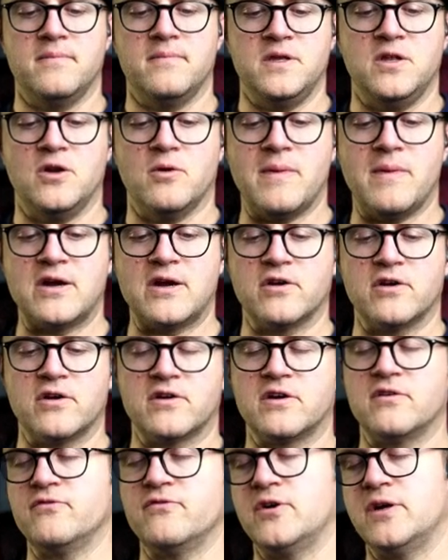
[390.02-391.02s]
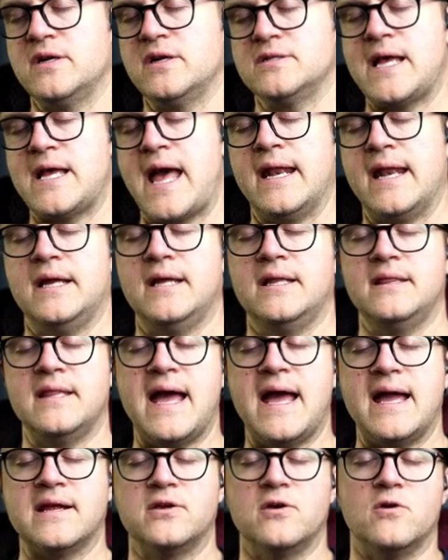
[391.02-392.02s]
you know, micro converters at it
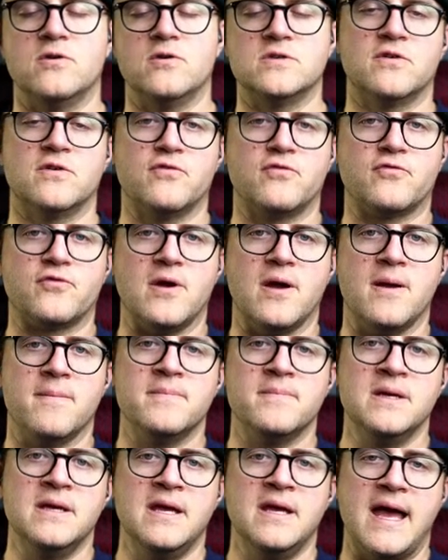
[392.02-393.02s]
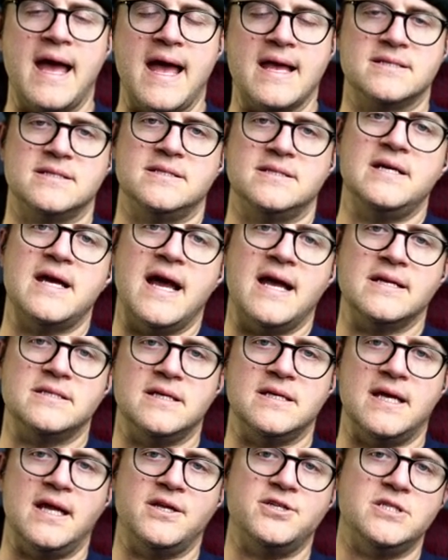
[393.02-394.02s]
that goes from SDI
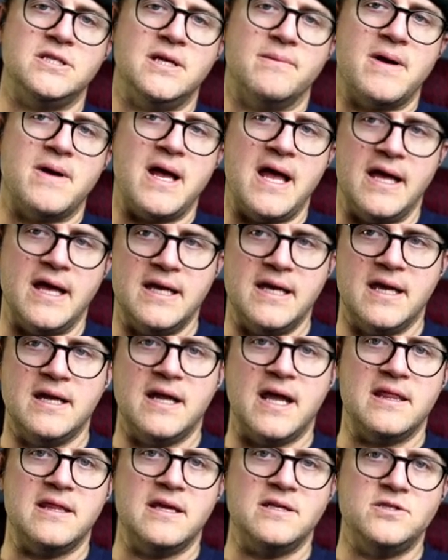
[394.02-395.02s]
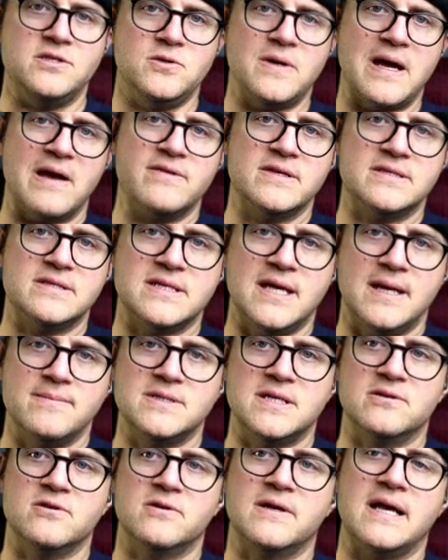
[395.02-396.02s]
to HDMI again. And they do have the same
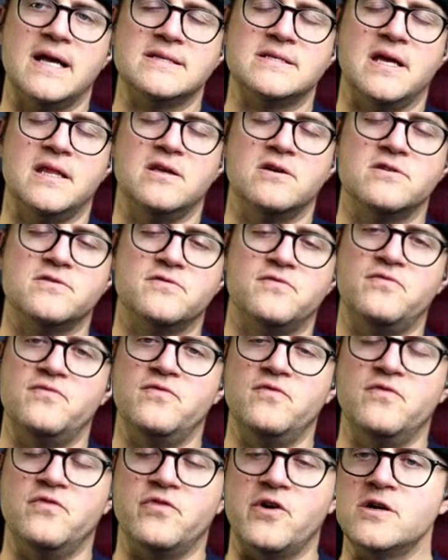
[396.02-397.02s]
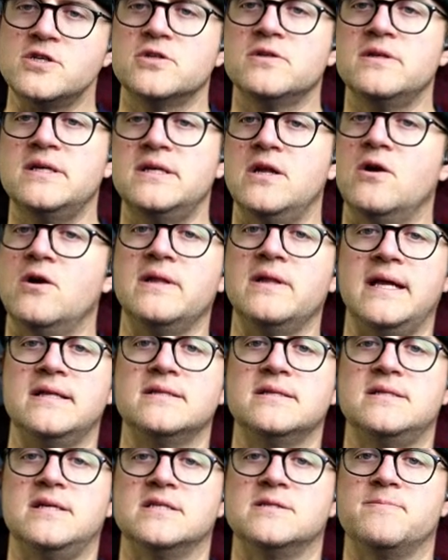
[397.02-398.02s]
signal, guys, and there's virtually no
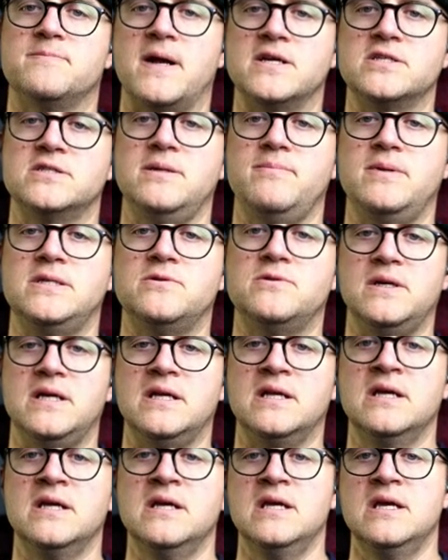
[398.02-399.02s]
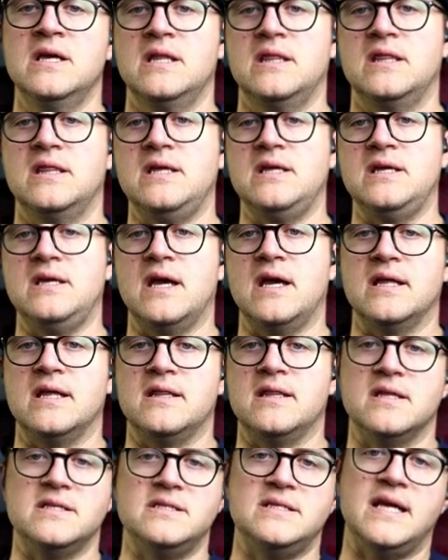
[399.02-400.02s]
latency, especially between
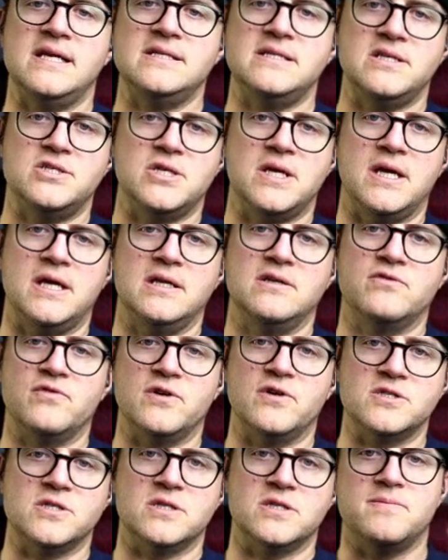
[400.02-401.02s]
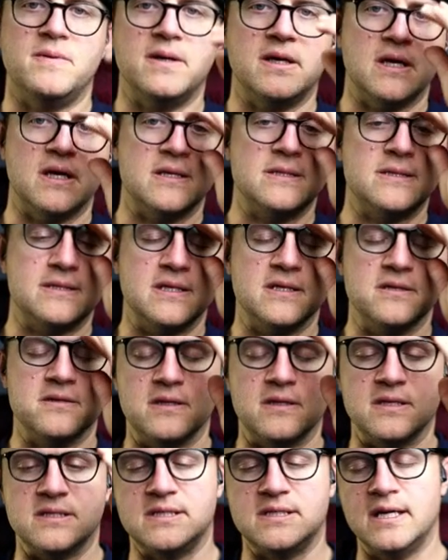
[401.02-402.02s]
the daisy chained versions, because
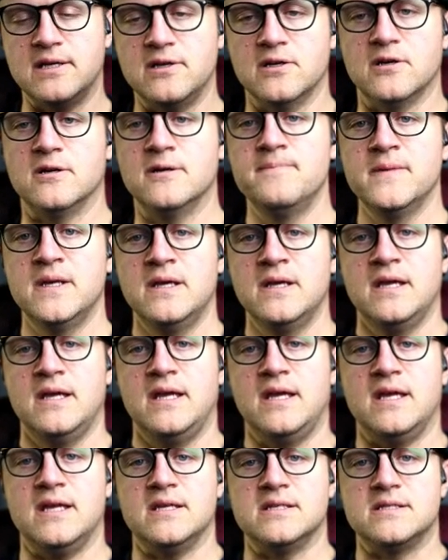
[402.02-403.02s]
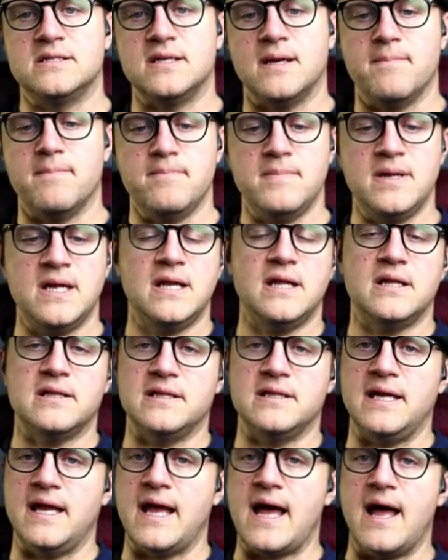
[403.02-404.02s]
the signal is
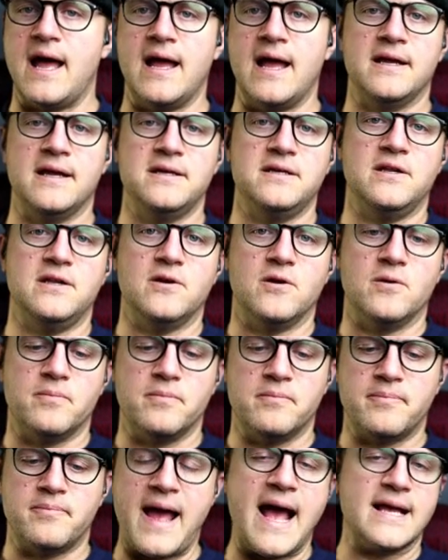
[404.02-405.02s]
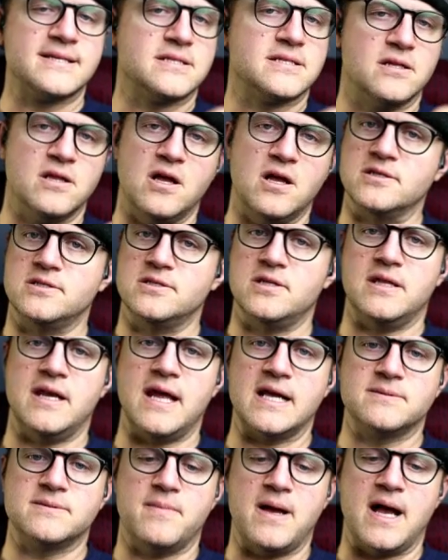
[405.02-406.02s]
immediately you know, passed along to the
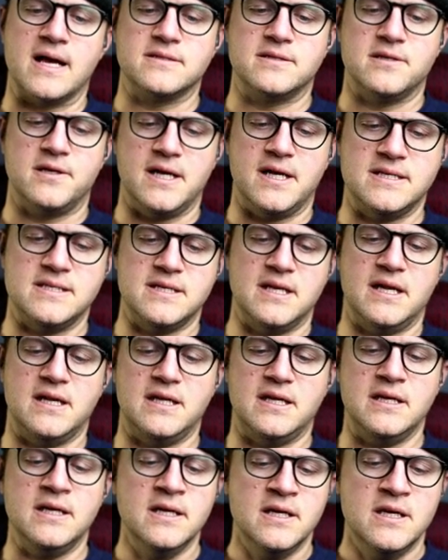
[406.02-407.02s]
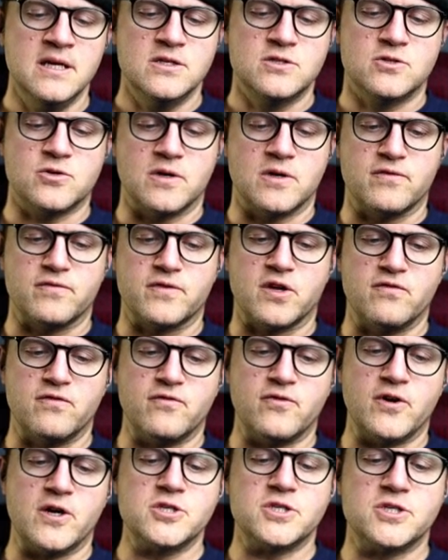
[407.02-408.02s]
next box. There isn't any sort of
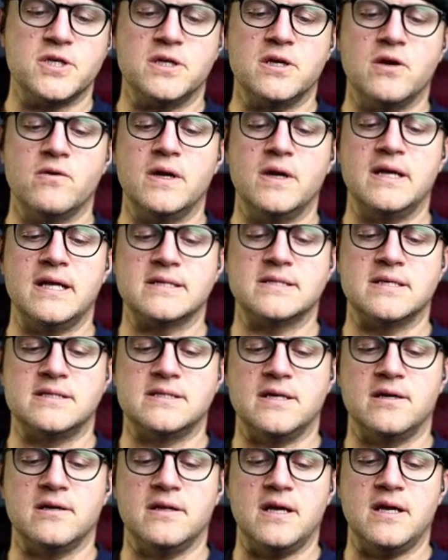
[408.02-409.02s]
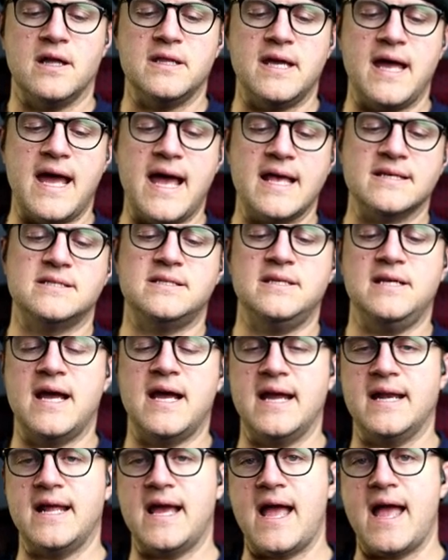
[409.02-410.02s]
conversion going necessarily on the
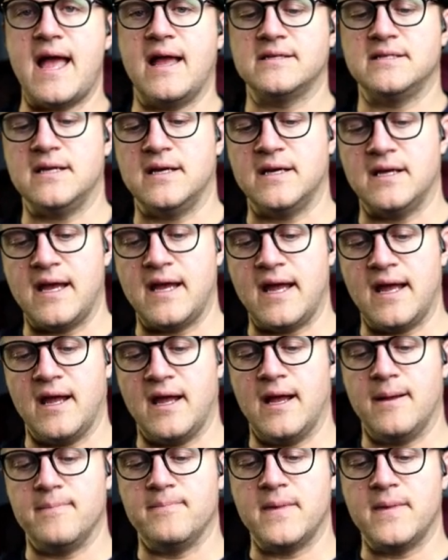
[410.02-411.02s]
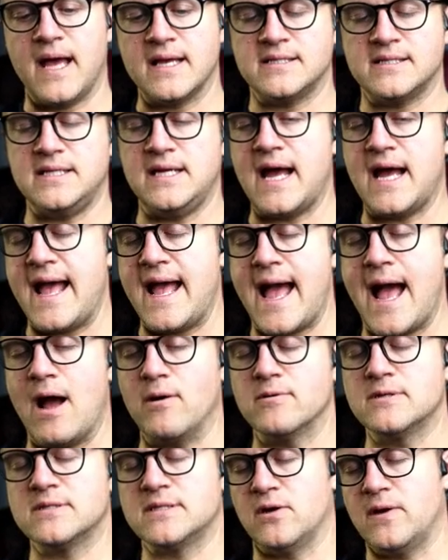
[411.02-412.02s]
SDI to SDI
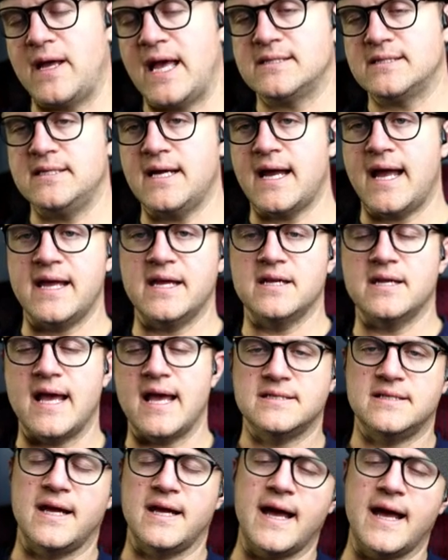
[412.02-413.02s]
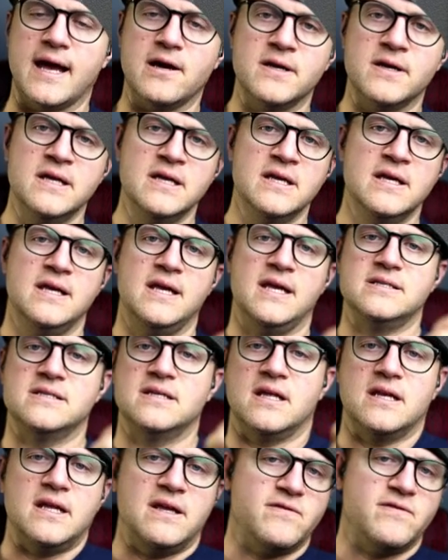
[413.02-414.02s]
out. So SDI in to SDI out isn't
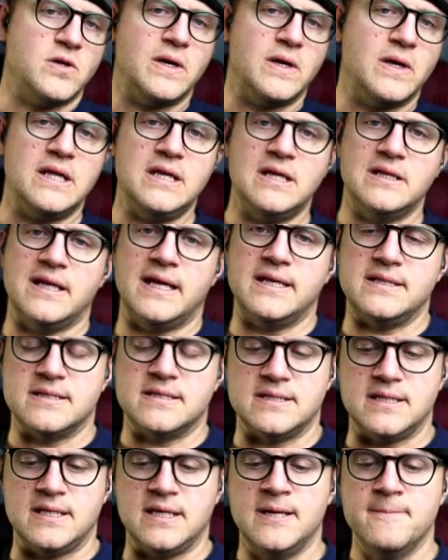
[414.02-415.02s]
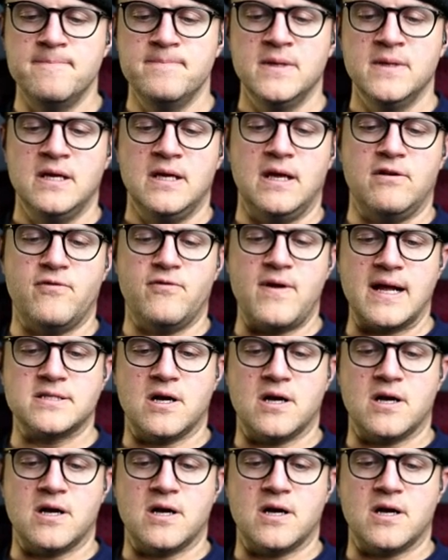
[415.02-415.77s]
going to give you any latency. In fact,